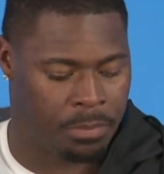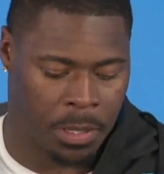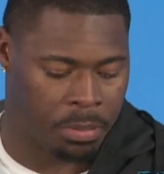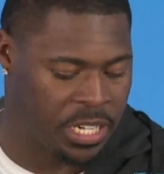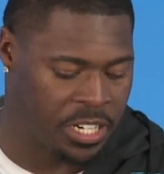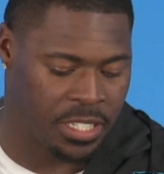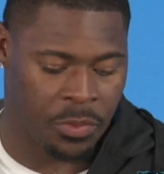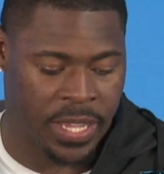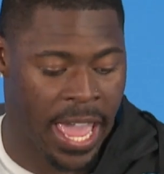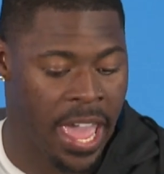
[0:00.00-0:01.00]
the players that
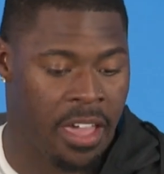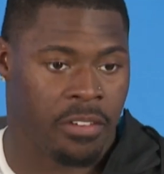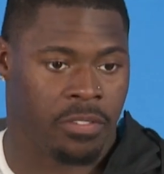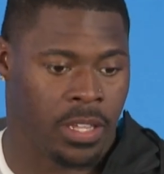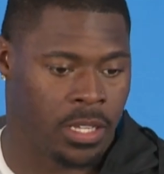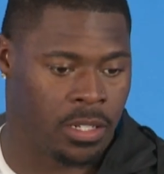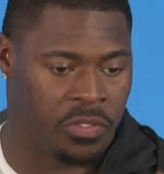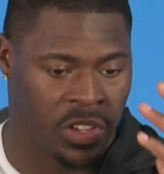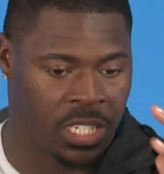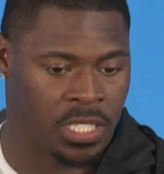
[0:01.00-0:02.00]
we have and the
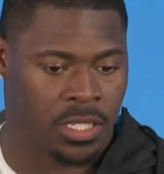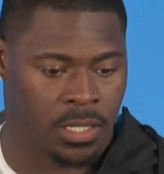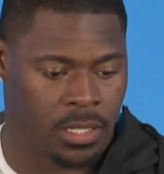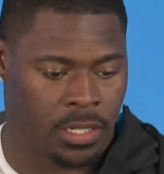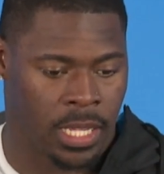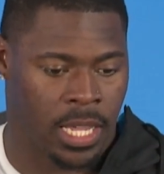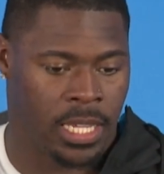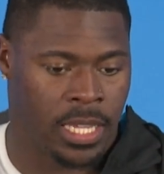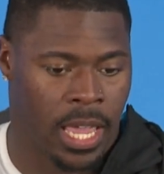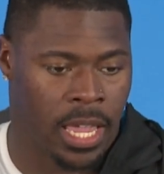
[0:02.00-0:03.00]
vision that
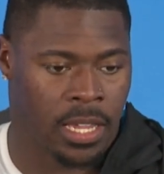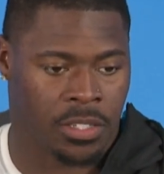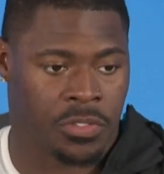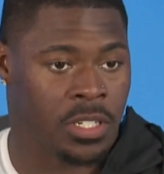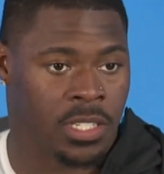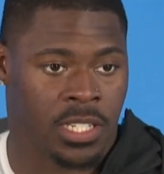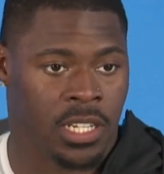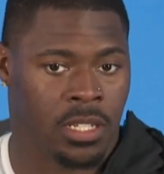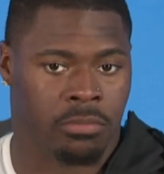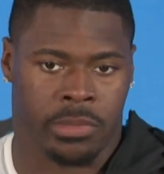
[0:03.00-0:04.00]
E has for this
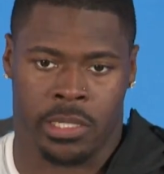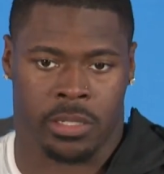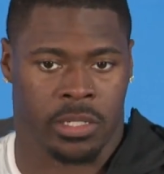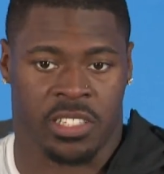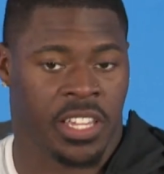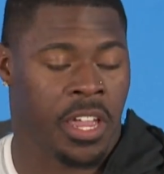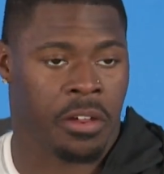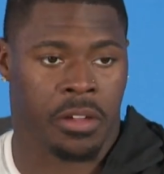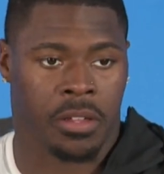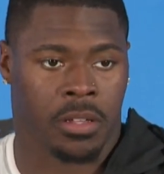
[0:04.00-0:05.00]
team is is scary.